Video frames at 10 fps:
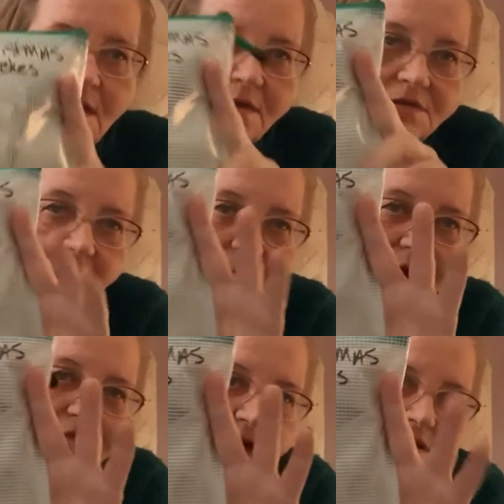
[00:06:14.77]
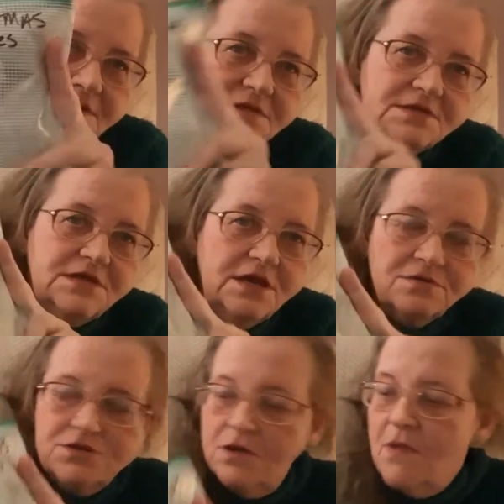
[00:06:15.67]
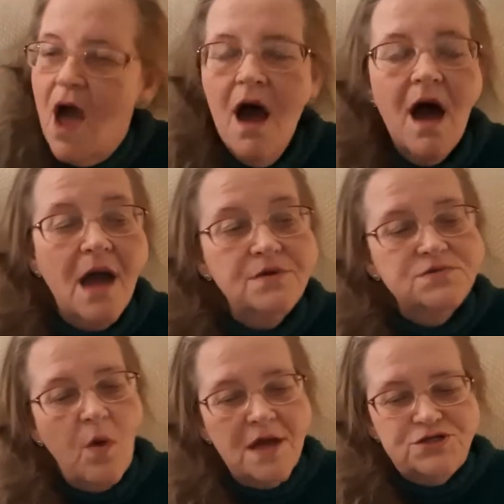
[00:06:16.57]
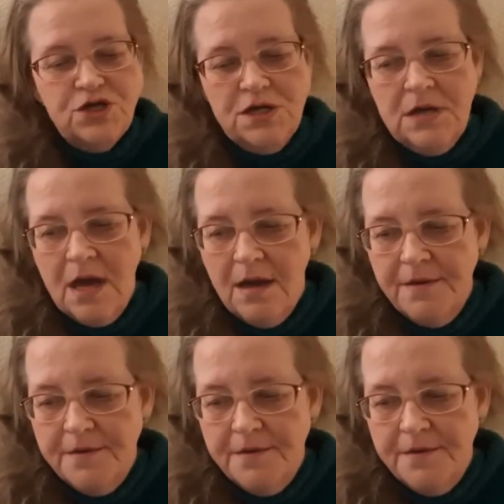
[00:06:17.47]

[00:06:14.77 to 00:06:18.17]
see how big that is? It's huge. I was watching, uh,